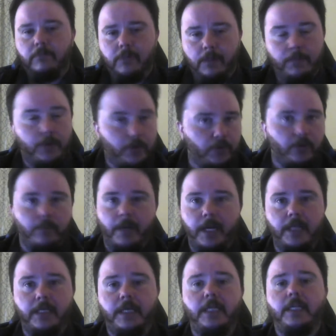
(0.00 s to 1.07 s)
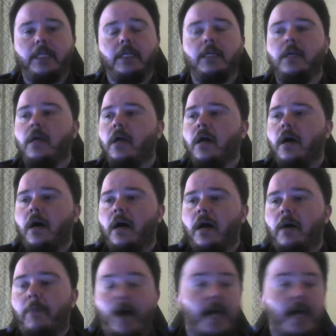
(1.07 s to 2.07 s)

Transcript: computer and my identity um,